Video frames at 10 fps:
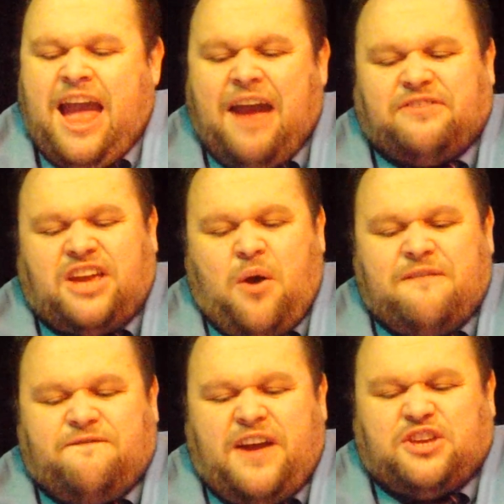I have to go
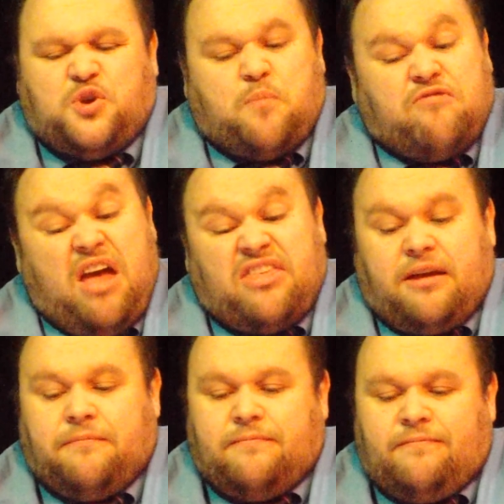and fetch your
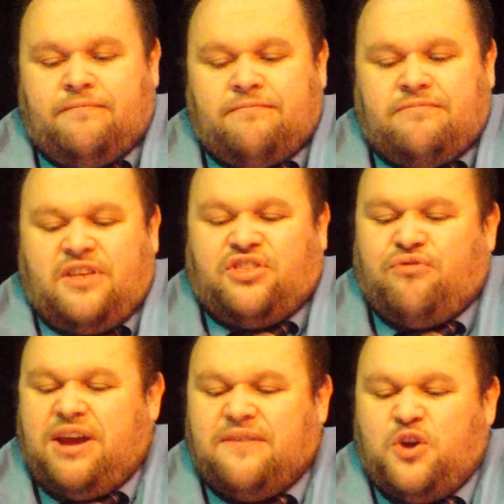brother. The
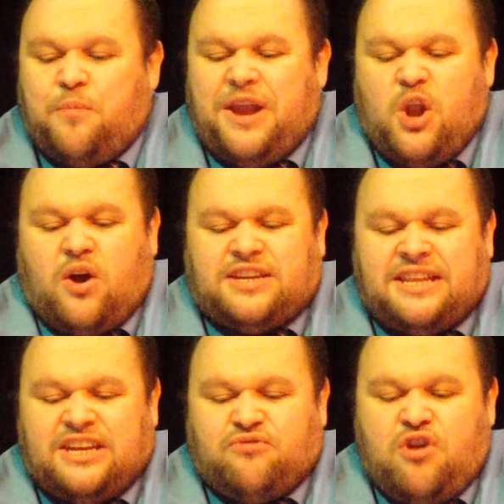three of you will be
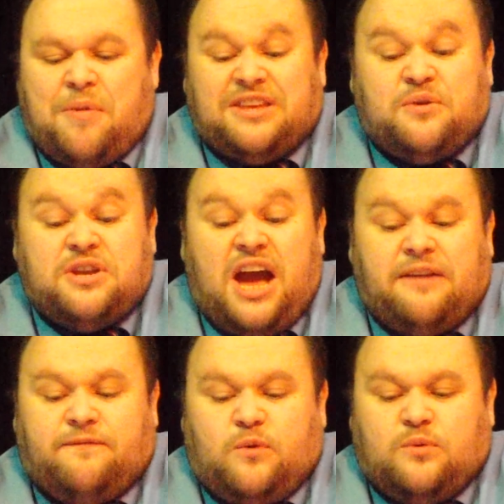locked in this room until
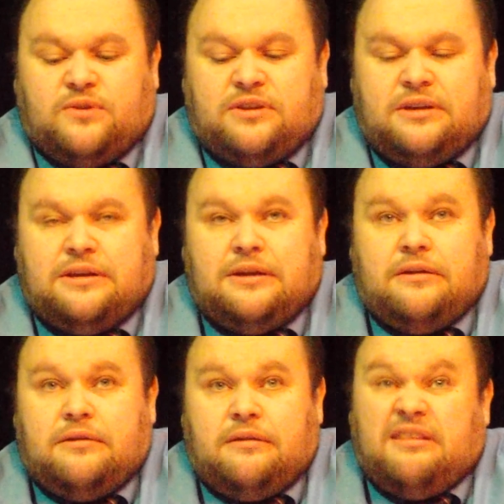night falls.
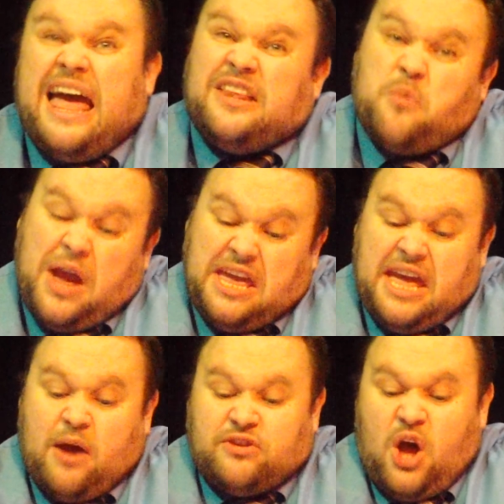That
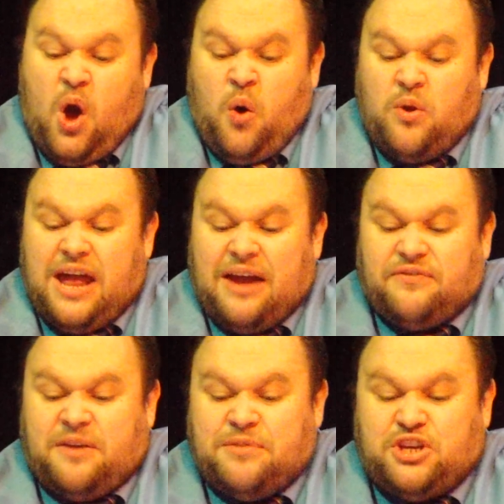way Count
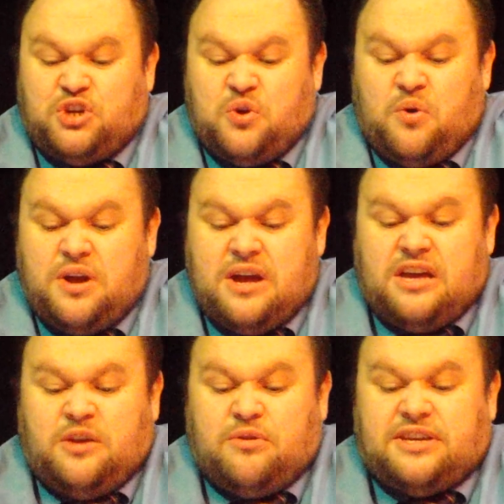Olaf can be sure
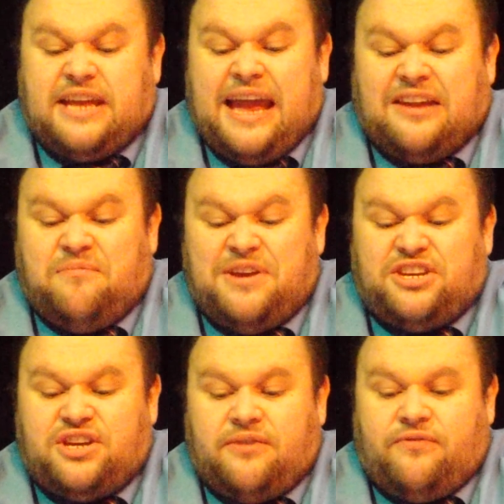you will stay out of
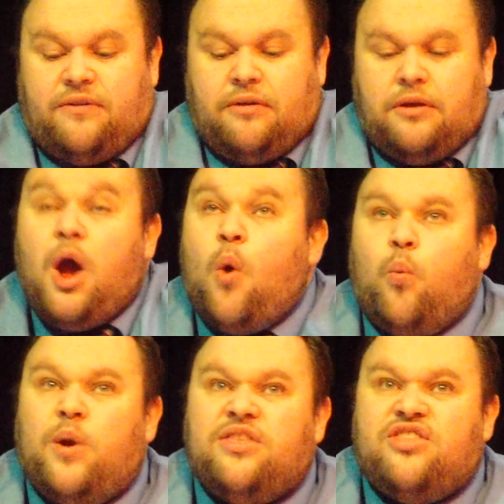mischief.
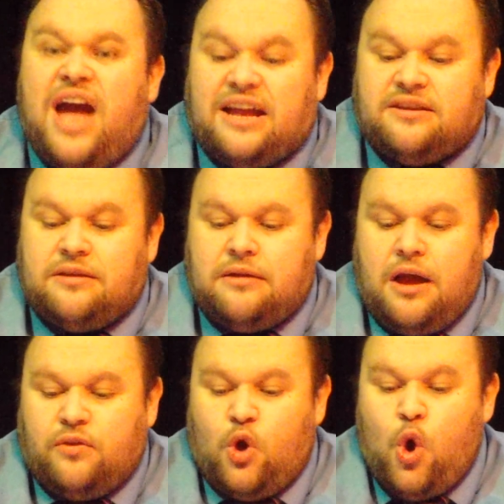With that,
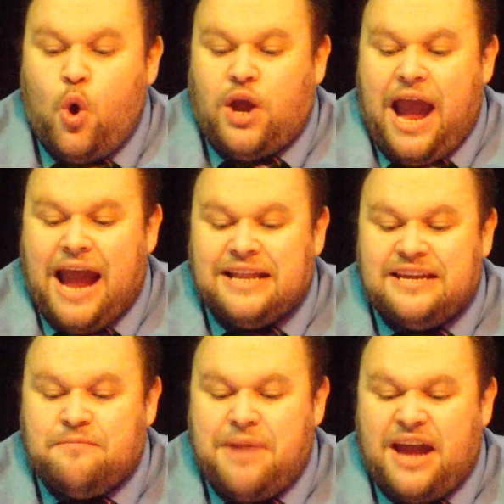the
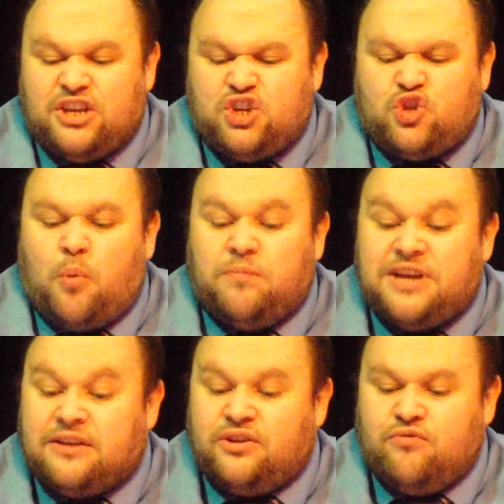hook-handed man
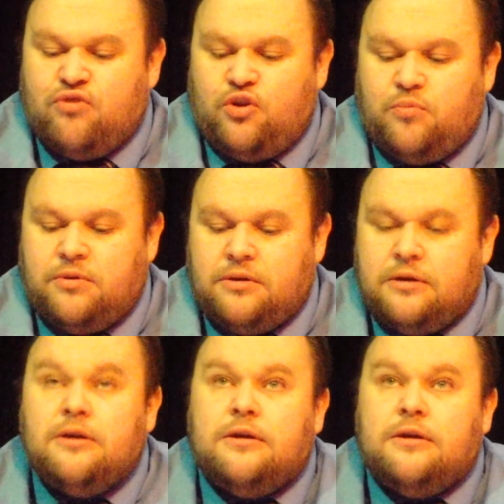stomped out of the room.